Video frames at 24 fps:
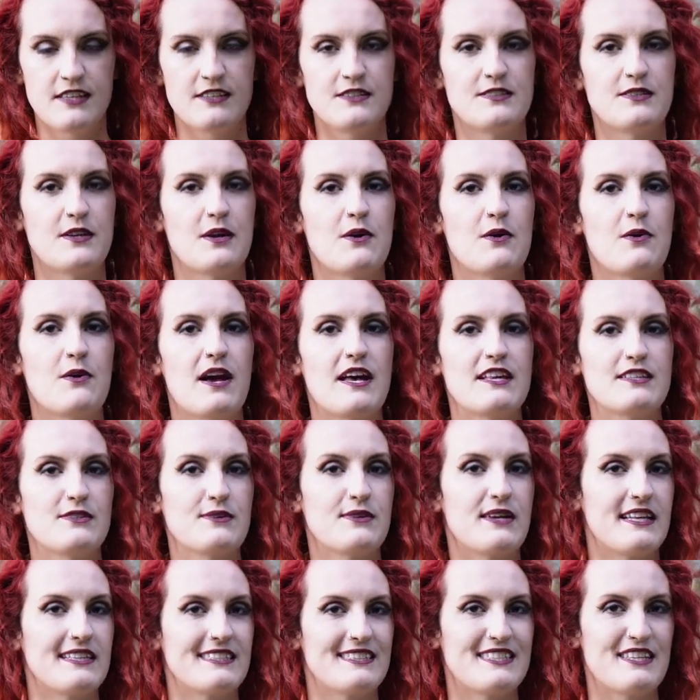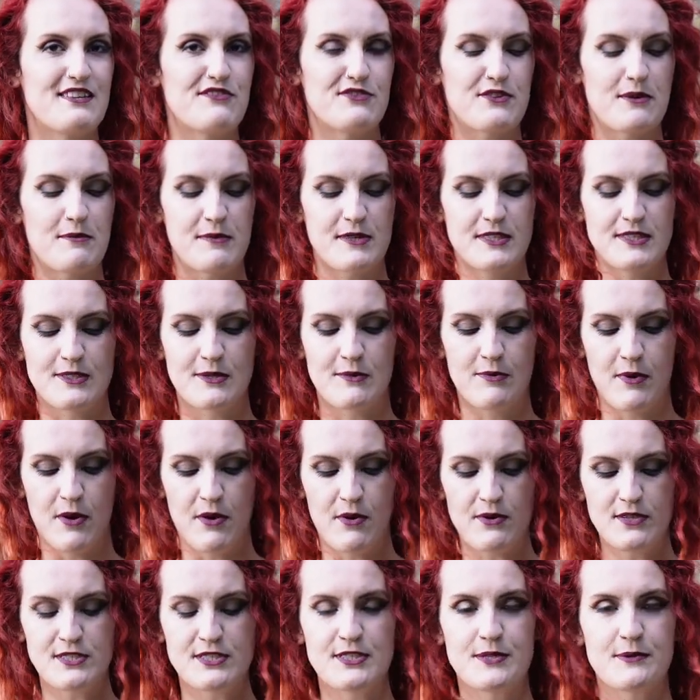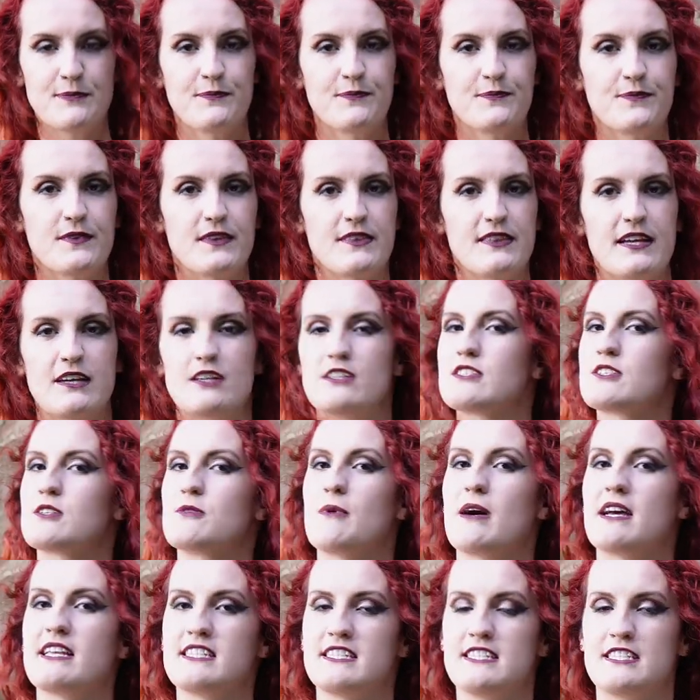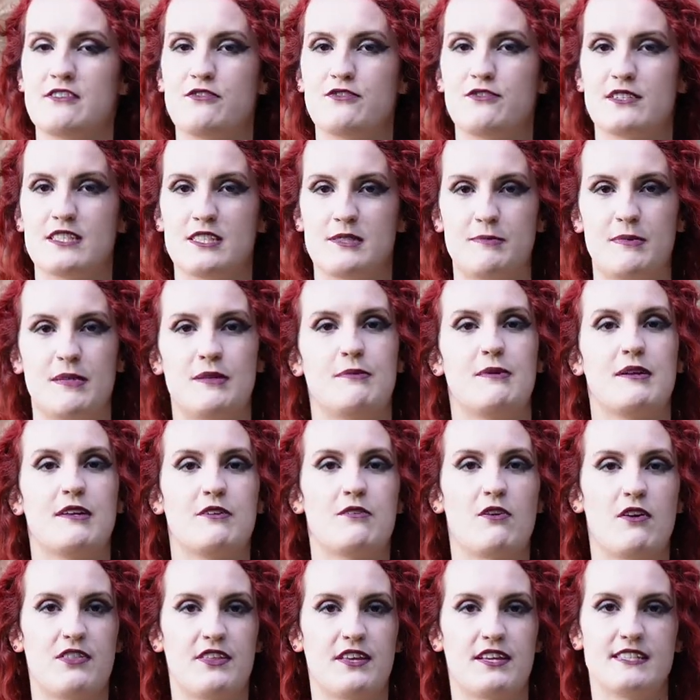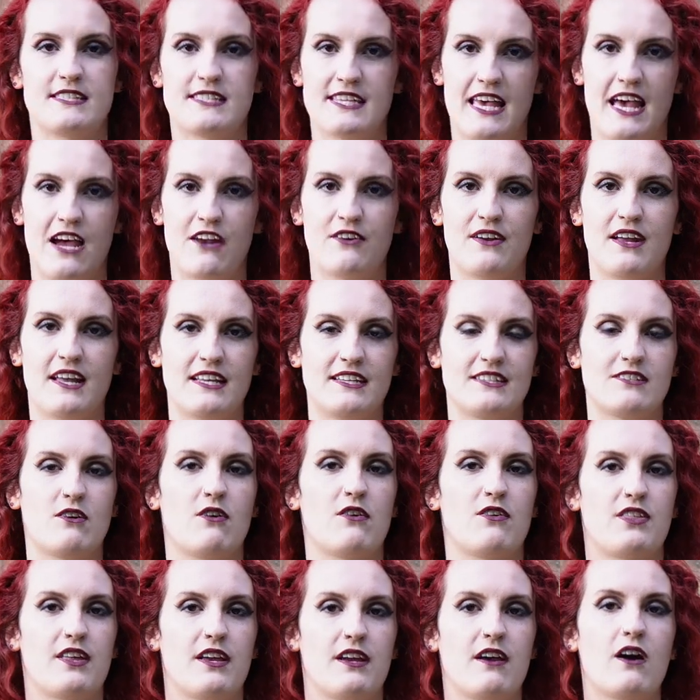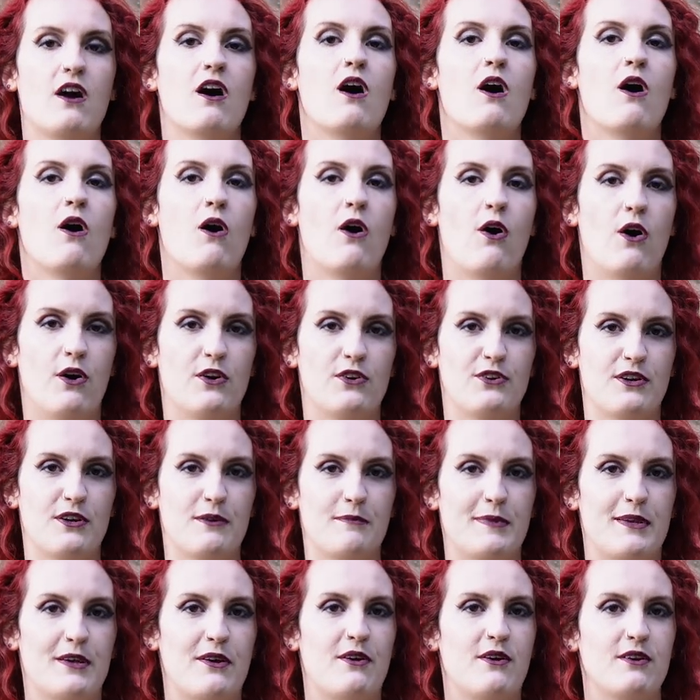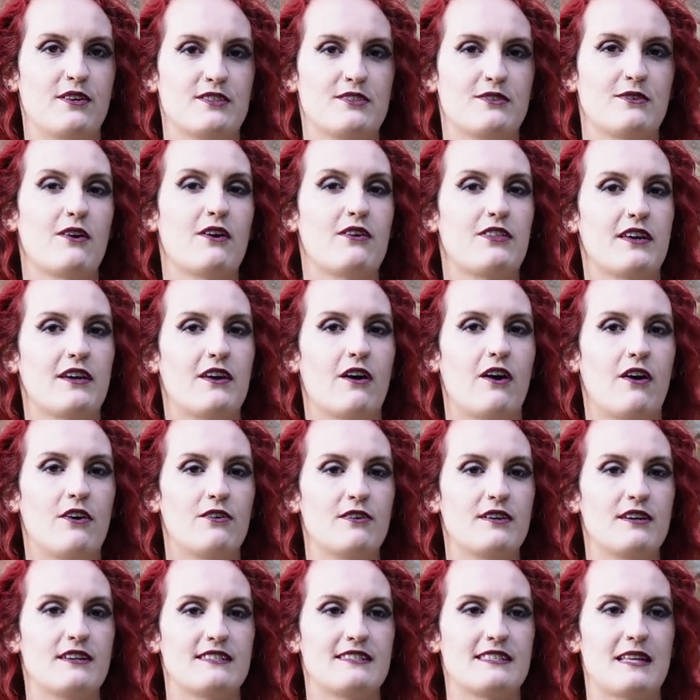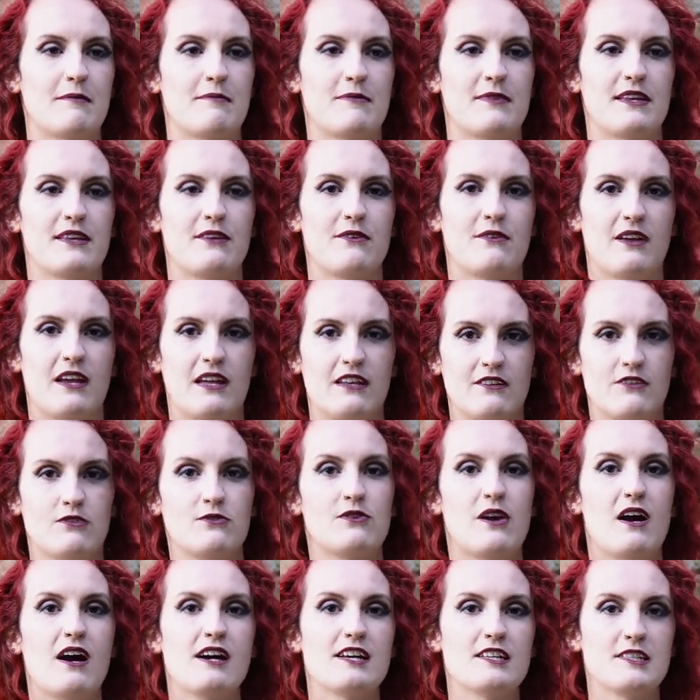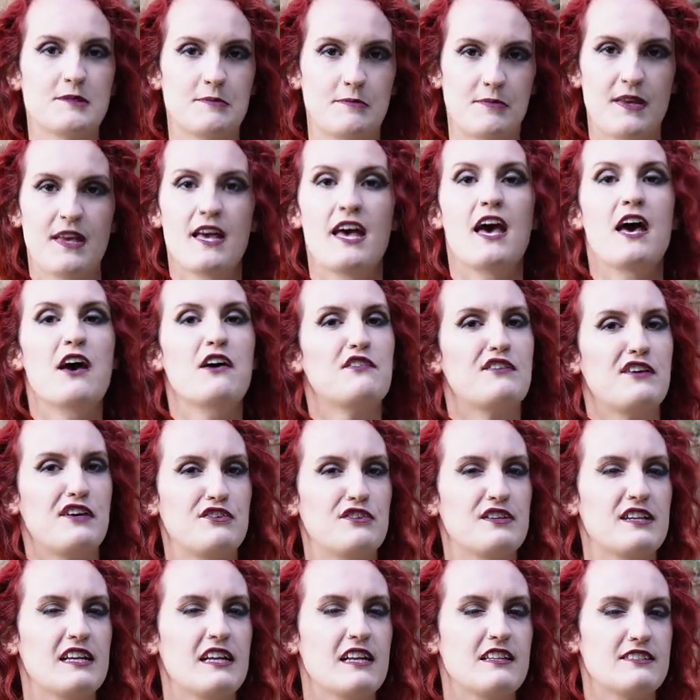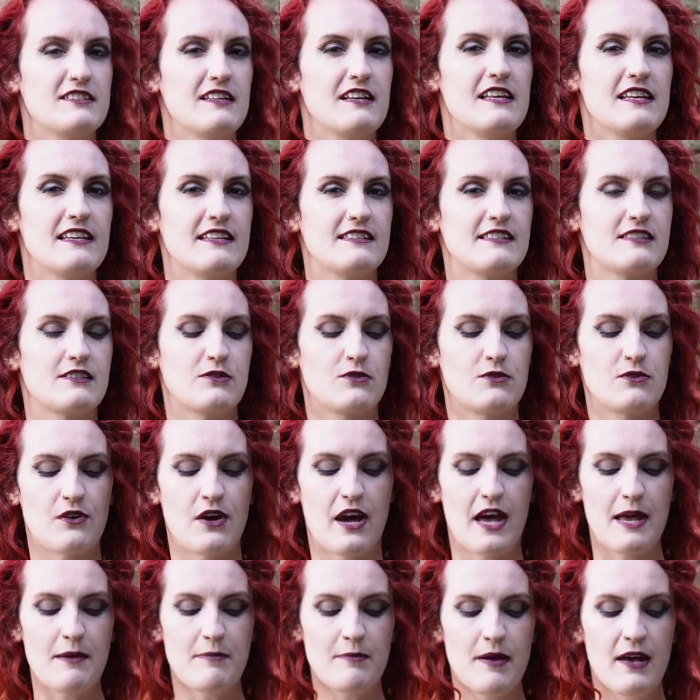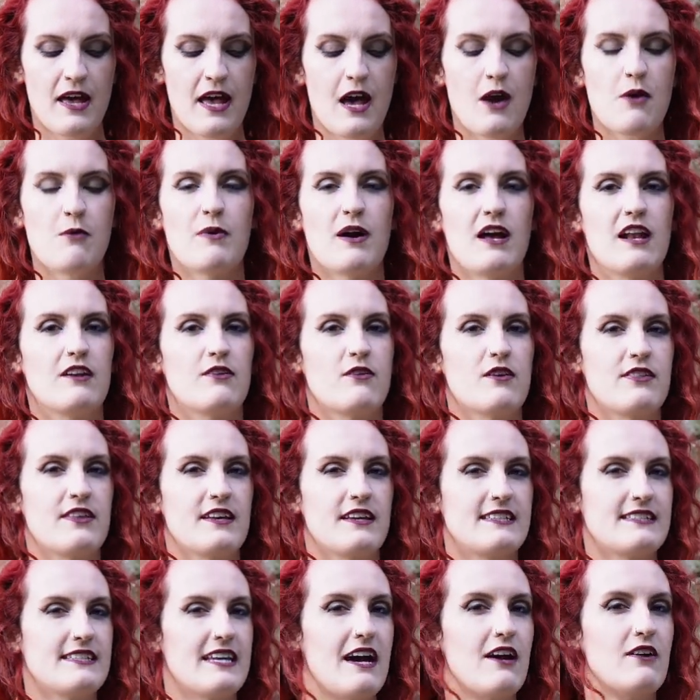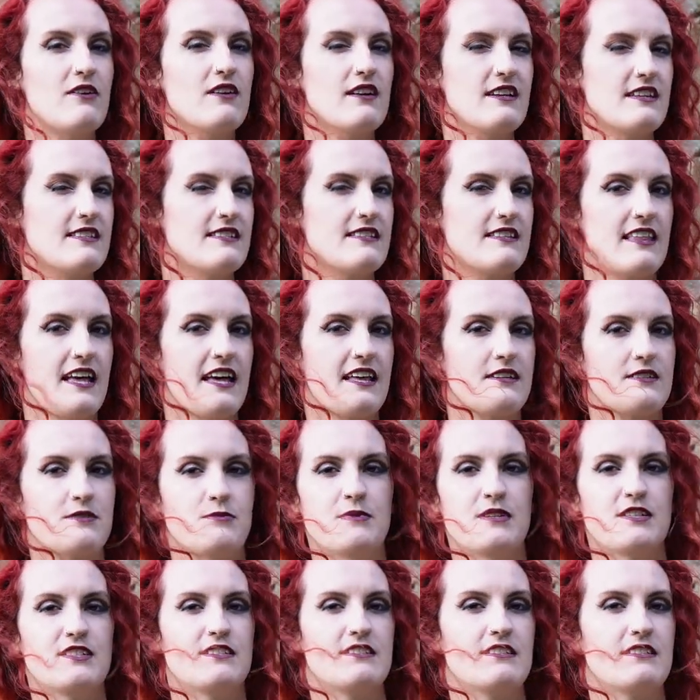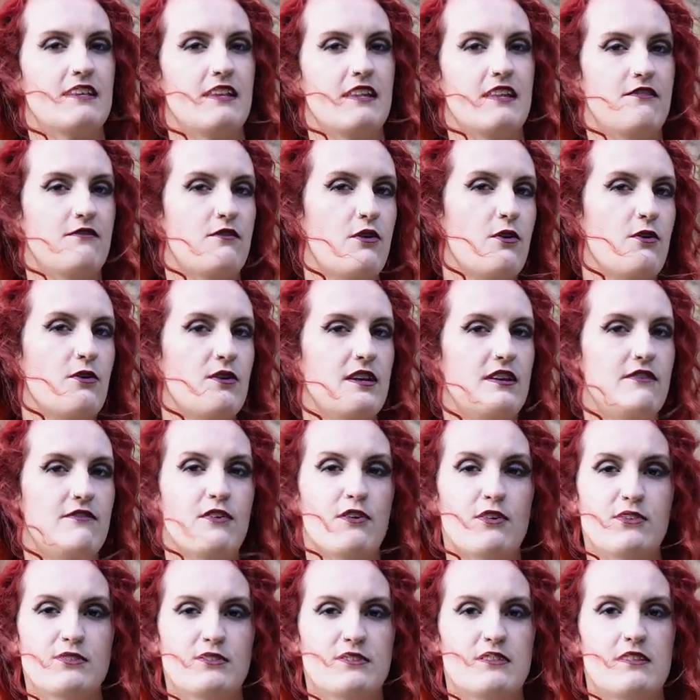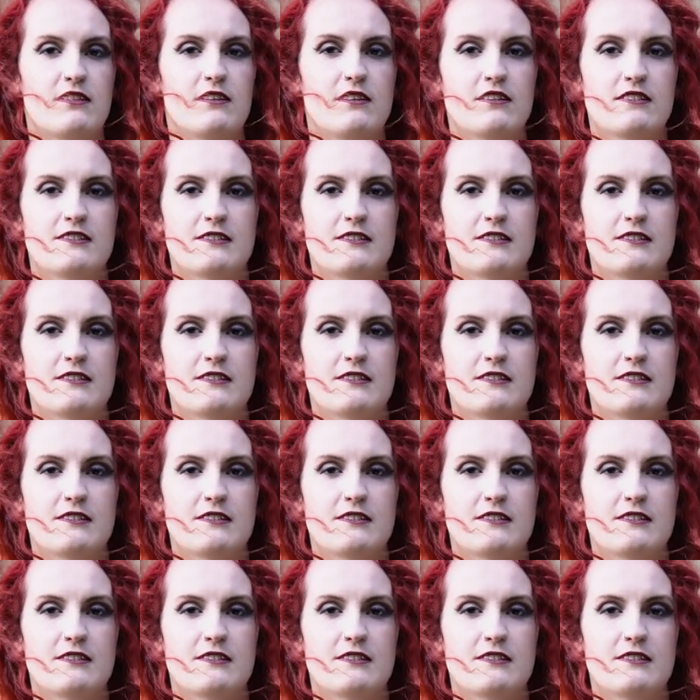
So, as you can see from this quote, there is quite a difference between Gothic terror and Gothic horror, because Gothic horror is something you can grasp very easily and describe, while Gothic terror is that which evokes the